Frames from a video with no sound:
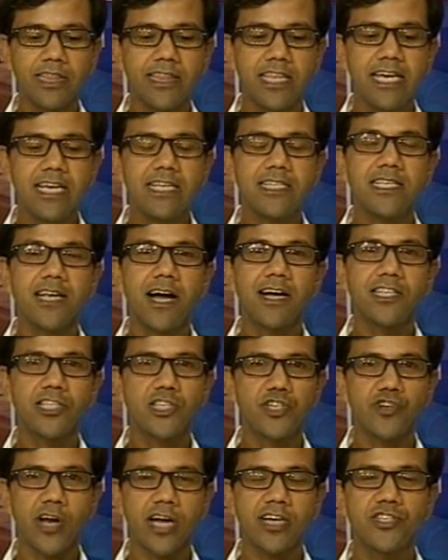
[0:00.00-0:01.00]
these
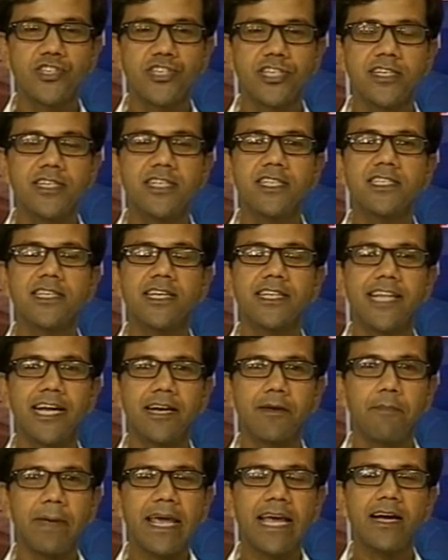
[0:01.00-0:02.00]
structures
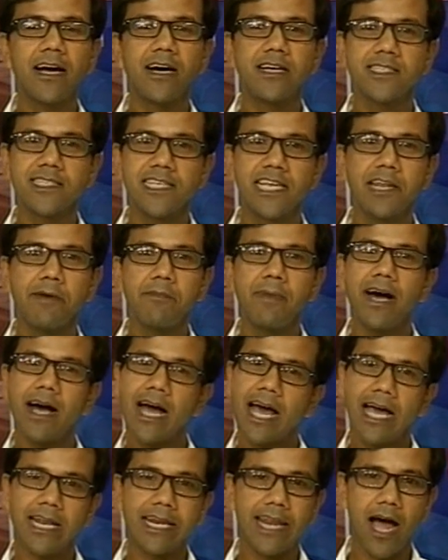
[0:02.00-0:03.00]
that make cinema
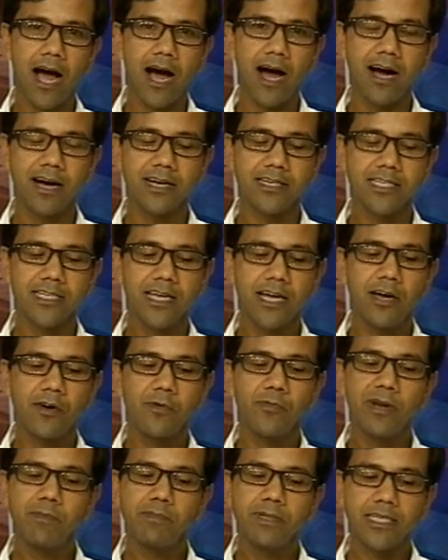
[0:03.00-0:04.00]
an art
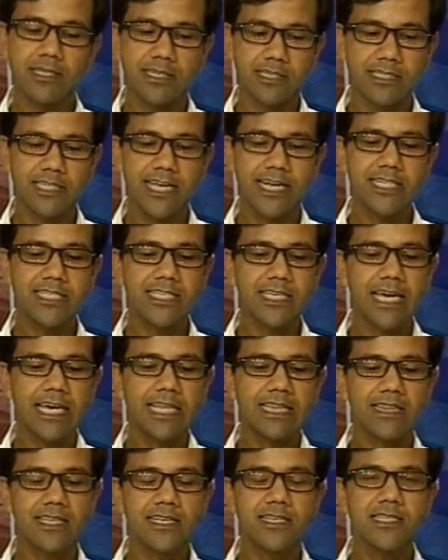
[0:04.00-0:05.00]
will be dealt
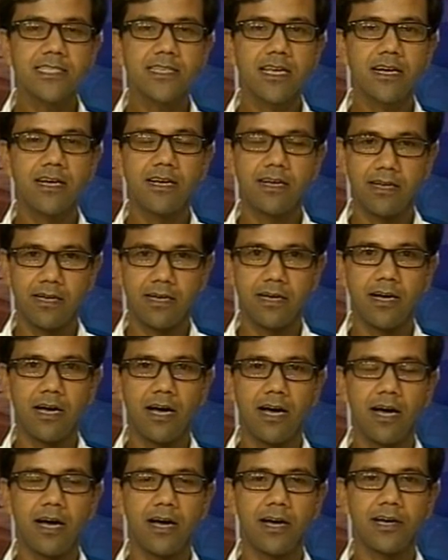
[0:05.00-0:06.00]
in this
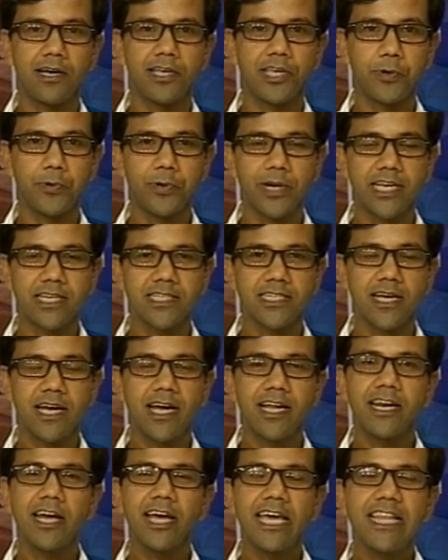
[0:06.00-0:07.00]
unit.
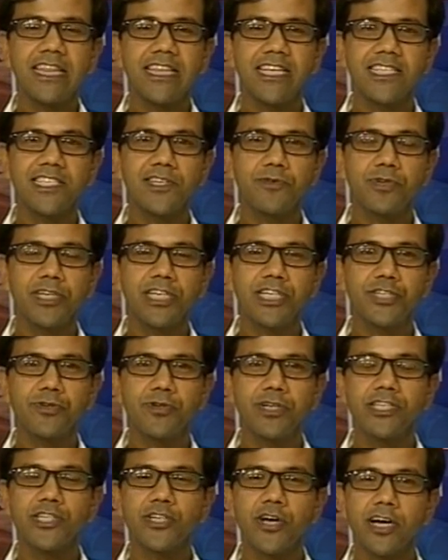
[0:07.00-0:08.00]
Now in this unit you
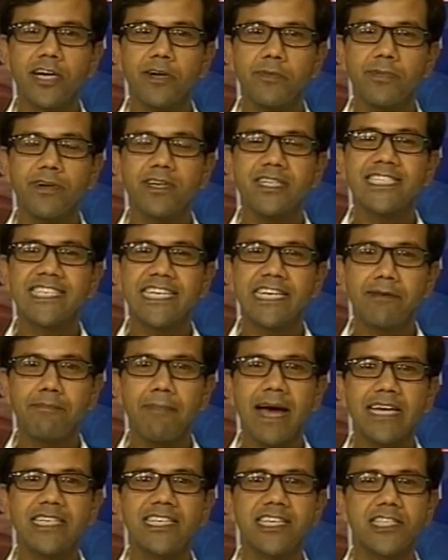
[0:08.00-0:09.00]
will talk about
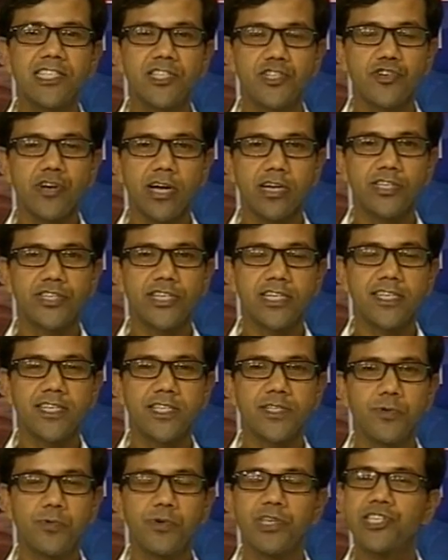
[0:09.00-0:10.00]
cinematic
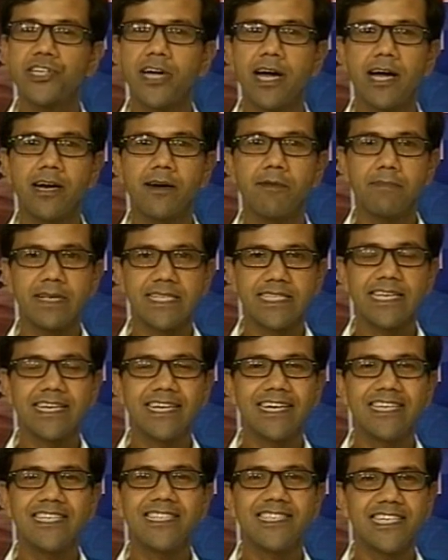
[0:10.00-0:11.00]
structures, which are
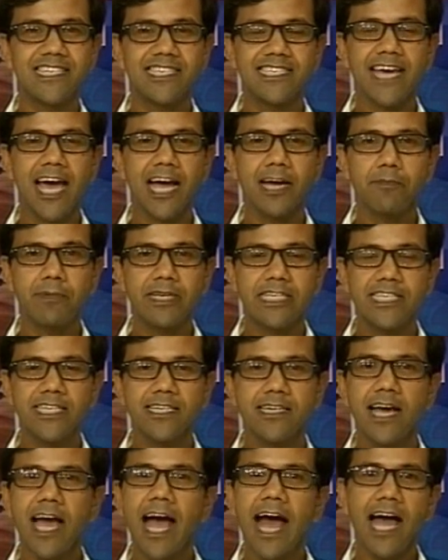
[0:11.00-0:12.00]
basically
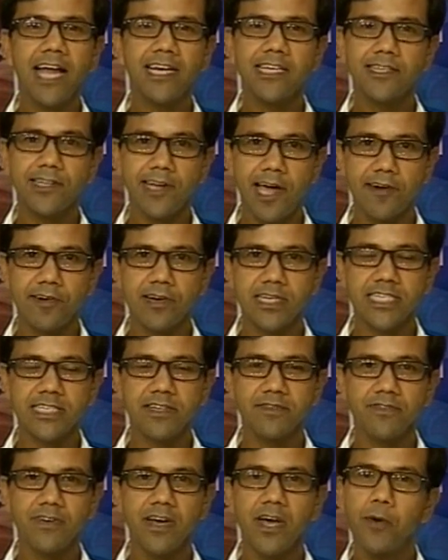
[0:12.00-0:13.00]
syntagmatic and
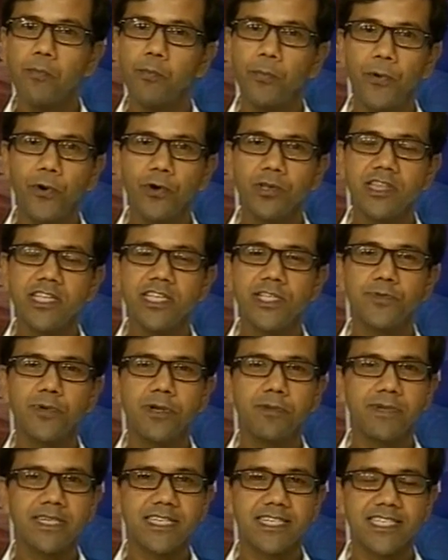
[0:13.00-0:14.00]
narrative. Both these
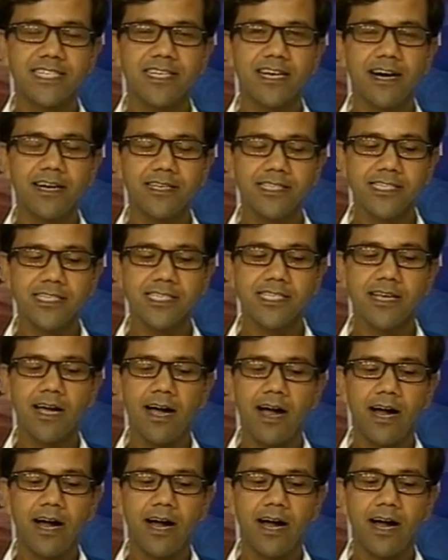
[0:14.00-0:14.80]
will be discussed